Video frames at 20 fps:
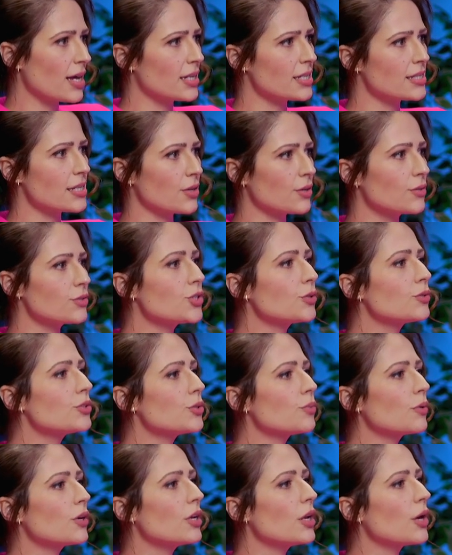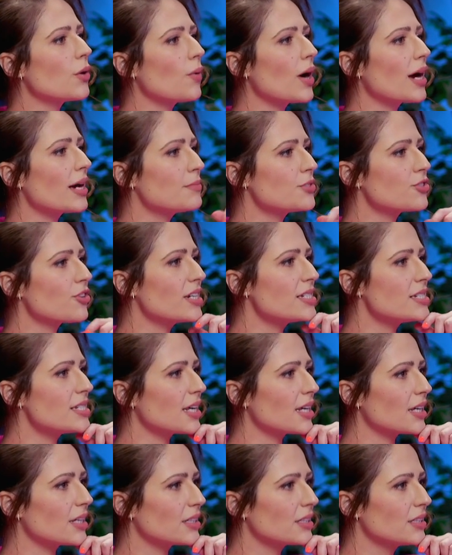He said, Oh, do, do you want to know why I'm
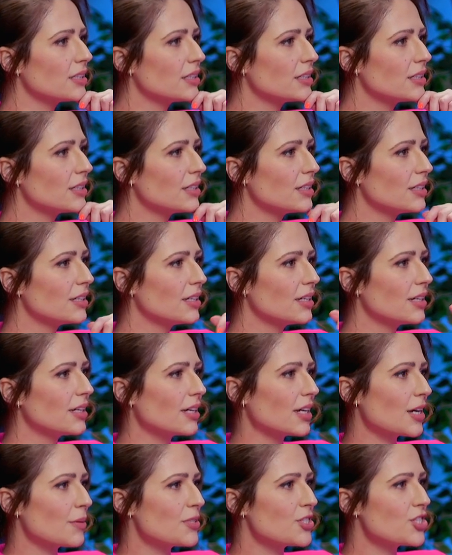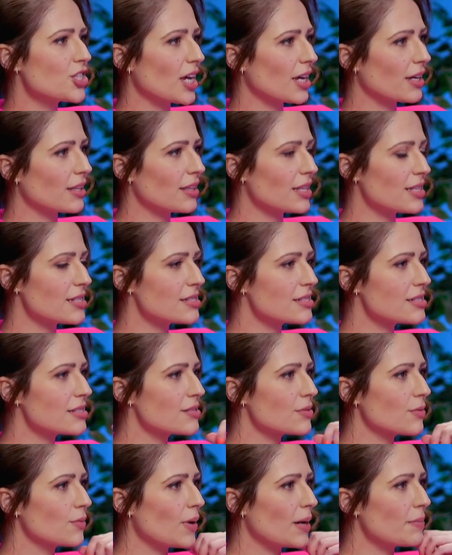trending? Come and check this
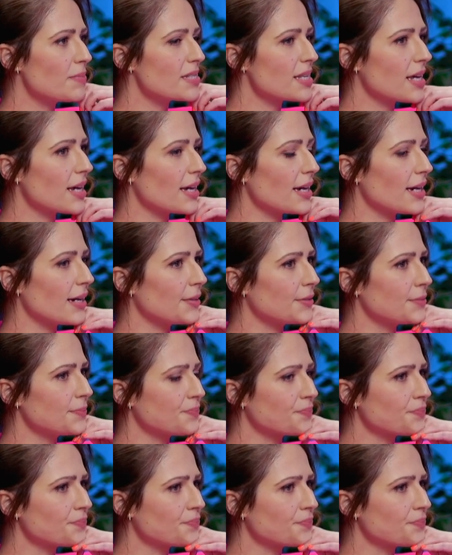website out.